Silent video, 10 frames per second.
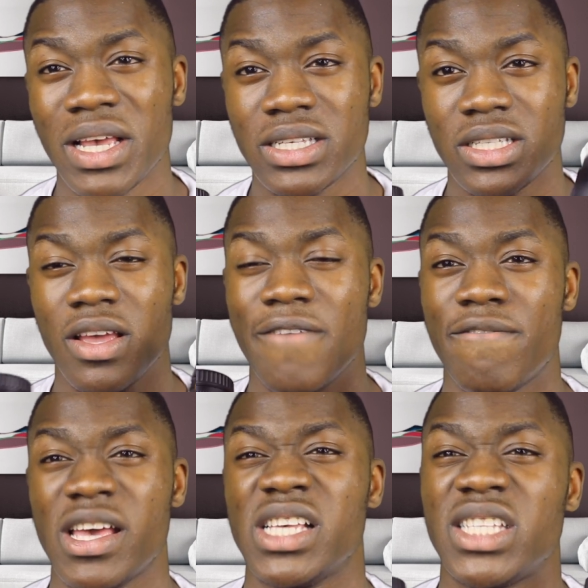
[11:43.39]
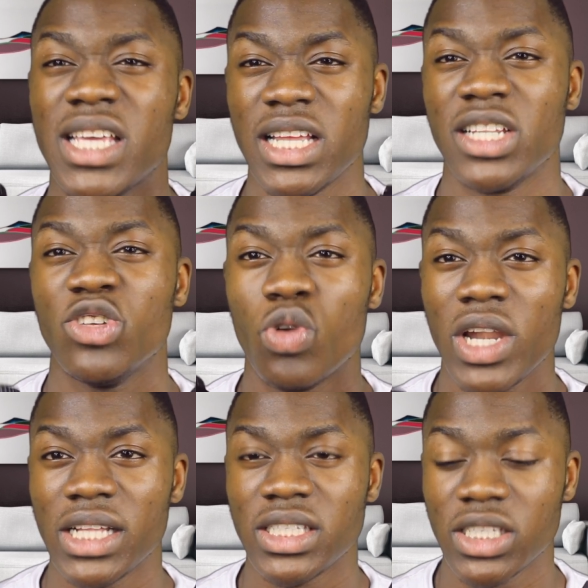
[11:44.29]
best to invest in your
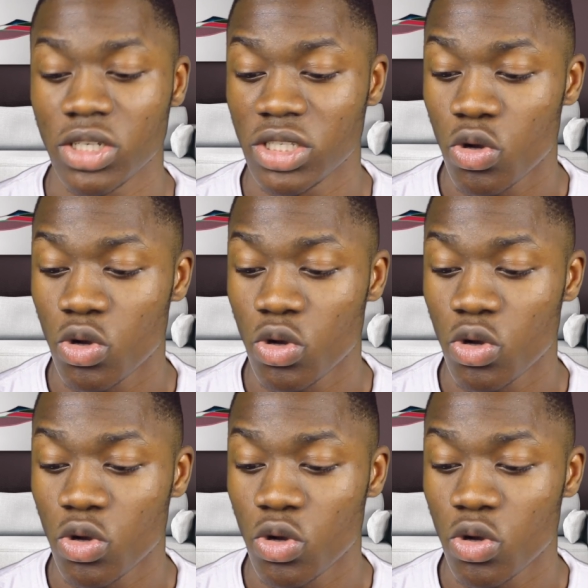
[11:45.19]
lenses because